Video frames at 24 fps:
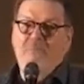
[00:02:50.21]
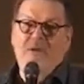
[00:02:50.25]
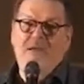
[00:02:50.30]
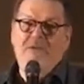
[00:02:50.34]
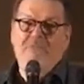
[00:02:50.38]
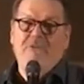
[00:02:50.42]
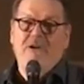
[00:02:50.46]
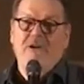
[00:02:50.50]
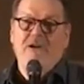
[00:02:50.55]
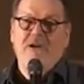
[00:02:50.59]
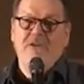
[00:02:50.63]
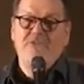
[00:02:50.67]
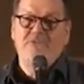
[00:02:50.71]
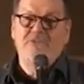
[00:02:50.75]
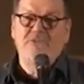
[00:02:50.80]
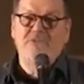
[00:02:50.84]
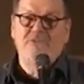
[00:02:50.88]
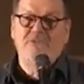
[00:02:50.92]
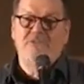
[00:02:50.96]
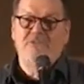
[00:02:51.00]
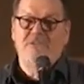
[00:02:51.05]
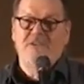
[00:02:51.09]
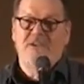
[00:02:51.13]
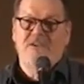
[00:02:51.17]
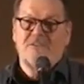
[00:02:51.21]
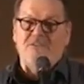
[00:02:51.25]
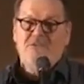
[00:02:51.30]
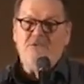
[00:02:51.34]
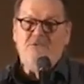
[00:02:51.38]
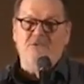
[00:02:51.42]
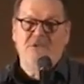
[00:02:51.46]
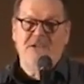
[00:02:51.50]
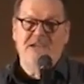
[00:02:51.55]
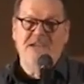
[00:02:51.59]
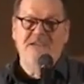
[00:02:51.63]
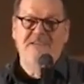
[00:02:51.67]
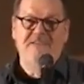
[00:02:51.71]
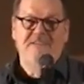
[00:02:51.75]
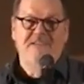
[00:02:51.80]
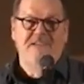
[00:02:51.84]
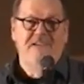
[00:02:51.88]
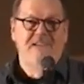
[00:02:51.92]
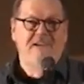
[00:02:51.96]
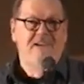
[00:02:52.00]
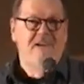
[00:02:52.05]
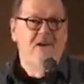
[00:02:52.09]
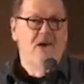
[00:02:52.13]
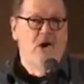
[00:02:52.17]
do you believe Colossians uh, 2
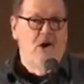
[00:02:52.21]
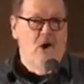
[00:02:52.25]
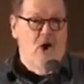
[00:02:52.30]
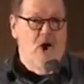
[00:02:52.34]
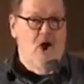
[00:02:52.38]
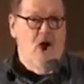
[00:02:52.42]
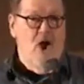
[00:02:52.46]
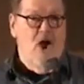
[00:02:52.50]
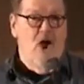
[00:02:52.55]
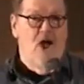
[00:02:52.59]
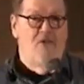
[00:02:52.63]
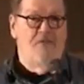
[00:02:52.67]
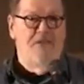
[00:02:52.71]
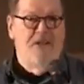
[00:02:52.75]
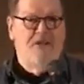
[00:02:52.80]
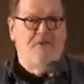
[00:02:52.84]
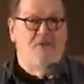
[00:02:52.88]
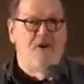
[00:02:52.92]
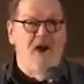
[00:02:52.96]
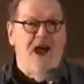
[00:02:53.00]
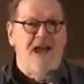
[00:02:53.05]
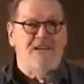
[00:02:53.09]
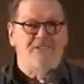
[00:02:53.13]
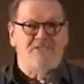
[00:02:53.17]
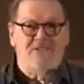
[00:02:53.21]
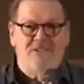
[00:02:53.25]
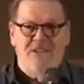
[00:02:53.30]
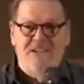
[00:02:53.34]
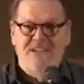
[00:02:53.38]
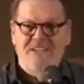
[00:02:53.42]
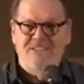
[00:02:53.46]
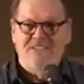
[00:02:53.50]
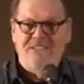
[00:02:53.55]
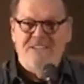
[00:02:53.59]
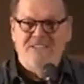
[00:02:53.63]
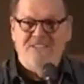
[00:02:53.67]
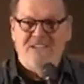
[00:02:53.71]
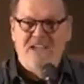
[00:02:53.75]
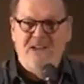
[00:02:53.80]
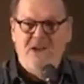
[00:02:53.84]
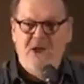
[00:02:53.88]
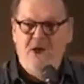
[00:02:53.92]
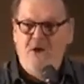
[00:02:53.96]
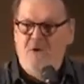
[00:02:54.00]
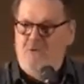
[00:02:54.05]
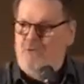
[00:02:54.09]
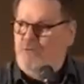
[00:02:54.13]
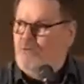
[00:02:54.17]
10? All that Christ is is
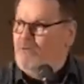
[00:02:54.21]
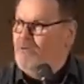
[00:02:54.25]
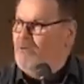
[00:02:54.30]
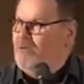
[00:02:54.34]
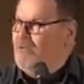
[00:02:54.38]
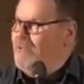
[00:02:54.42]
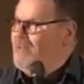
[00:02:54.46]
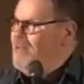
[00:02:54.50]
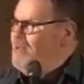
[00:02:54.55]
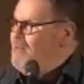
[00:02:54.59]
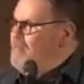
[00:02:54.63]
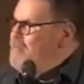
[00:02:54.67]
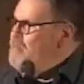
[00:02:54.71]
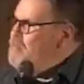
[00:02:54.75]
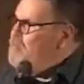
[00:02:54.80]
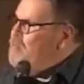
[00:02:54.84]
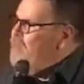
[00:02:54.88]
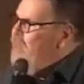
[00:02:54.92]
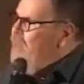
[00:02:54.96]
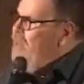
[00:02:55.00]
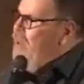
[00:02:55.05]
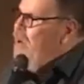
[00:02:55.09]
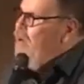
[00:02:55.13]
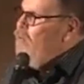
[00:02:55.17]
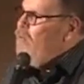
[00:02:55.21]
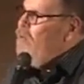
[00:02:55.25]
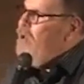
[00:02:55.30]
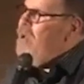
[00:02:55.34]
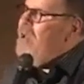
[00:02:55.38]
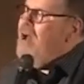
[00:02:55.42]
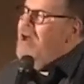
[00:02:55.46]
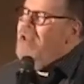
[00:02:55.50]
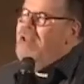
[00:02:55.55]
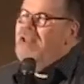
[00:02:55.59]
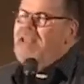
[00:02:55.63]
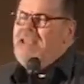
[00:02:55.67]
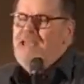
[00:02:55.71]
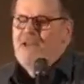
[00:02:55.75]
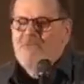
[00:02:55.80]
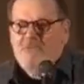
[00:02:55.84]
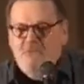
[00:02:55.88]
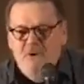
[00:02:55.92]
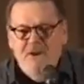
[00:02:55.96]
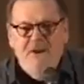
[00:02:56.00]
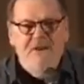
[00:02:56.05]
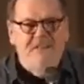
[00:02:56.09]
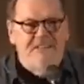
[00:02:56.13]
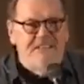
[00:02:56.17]
in you. We got to
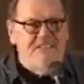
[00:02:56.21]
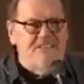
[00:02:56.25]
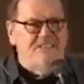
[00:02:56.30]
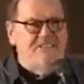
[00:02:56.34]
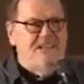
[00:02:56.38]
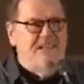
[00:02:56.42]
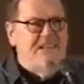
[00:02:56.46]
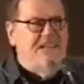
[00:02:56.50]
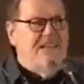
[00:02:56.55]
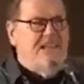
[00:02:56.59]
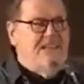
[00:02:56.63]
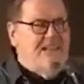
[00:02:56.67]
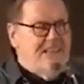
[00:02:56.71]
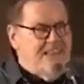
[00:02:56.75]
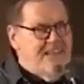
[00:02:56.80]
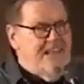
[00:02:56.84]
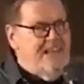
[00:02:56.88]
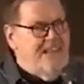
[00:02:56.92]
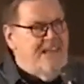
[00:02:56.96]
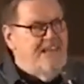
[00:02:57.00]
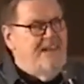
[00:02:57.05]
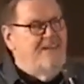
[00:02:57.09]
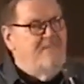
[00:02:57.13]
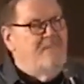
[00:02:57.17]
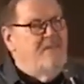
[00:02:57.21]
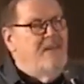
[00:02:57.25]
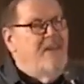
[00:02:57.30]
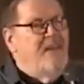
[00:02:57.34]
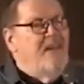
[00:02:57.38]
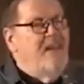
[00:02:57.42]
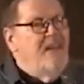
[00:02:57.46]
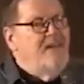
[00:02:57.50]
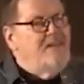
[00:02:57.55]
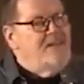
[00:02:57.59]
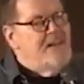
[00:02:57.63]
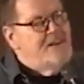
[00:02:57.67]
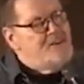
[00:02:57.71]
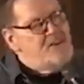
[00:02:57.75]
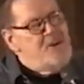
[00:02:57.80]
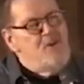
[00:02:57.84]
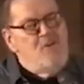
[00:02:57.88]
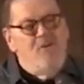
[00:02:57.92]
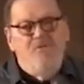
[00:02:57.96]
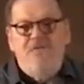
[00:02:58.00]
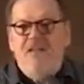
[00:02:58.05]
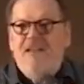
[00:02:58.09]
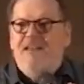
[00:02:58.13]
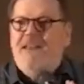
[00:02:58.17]
get rid of this stinking thinking.
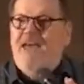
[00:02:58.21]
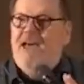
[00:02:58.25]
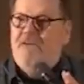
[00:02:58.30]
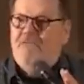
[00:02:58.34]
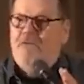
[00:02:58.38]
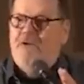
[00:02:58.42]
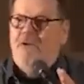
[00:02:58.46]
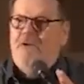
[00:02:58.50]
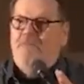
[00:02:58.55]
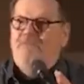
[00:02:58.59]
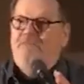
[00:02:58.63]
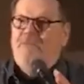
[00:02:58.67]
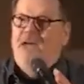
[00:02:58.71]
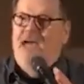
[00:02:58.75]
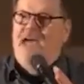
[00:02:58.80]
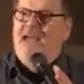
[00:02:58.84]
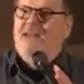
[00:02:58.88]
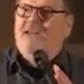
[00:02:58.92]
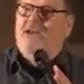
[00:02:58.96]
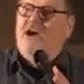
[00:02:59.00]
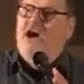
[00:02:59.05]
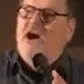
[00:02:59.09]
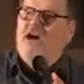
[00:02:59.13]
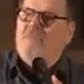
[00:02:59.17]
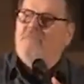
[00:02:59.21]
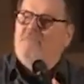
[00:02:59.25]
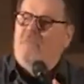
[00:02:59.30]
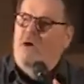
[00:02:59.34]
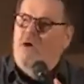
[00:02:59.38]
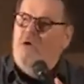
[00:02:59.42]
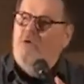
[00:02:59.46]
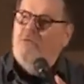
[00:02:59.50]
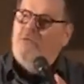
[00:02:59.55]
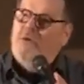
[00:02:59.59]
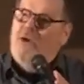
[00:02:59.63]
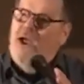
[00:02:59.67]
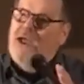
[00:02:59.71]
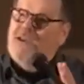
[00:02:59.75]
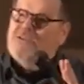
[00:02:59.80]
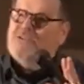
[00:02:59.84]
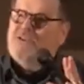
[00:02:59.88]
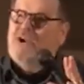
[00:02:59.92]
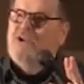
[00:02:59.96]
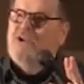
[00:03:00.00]
Did you know the devil and God both are